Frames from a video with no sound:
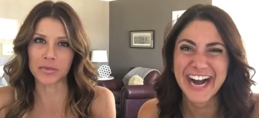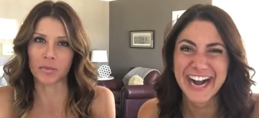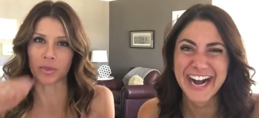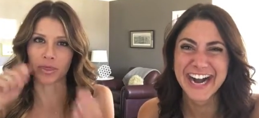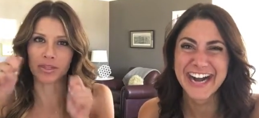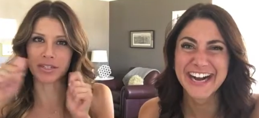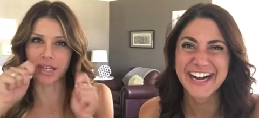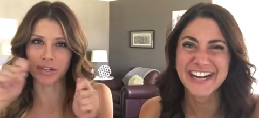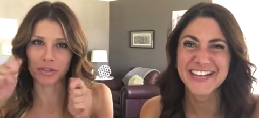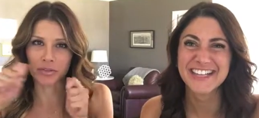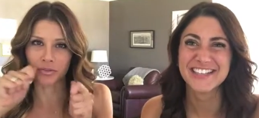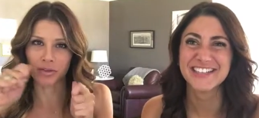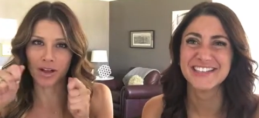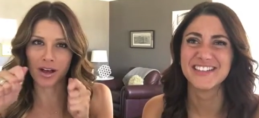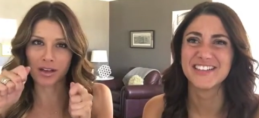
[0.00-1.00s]
Speaker 1: with the dental
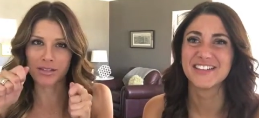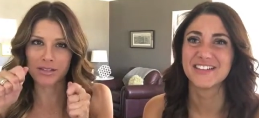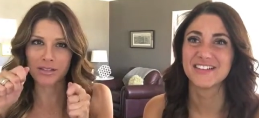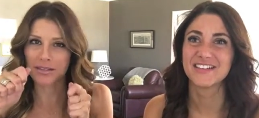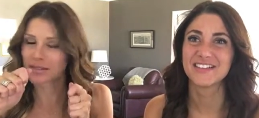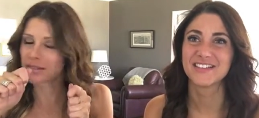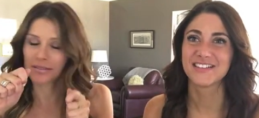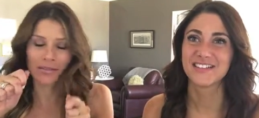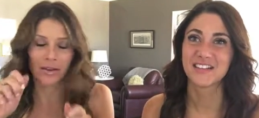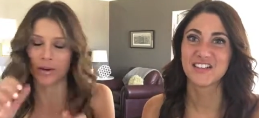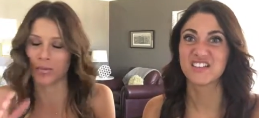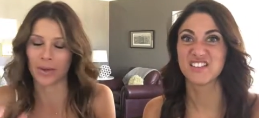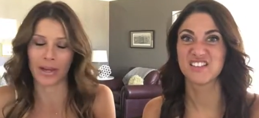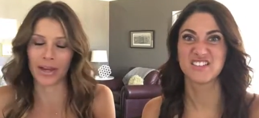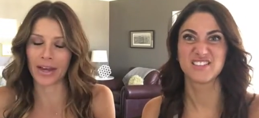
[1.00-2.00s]
floss. Oh
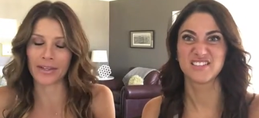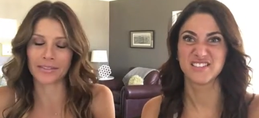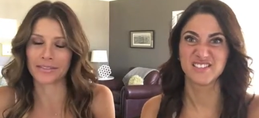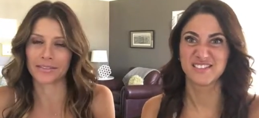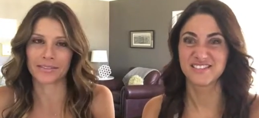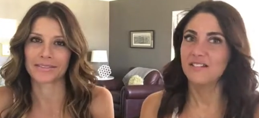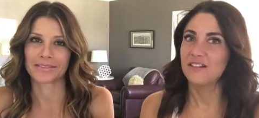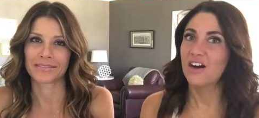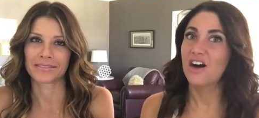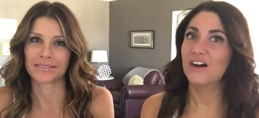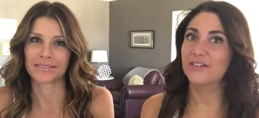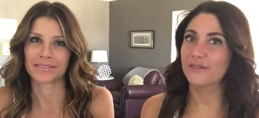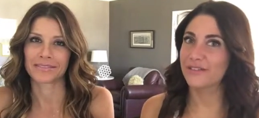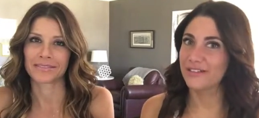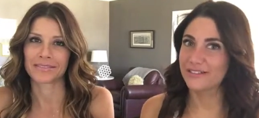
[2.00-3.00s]
my god.
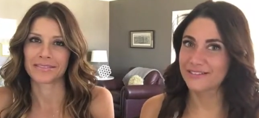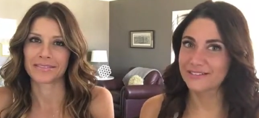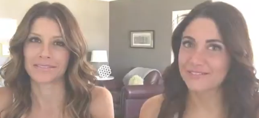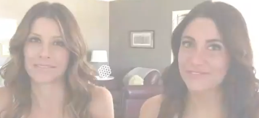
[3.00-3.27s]
Speaker 2: Awkward.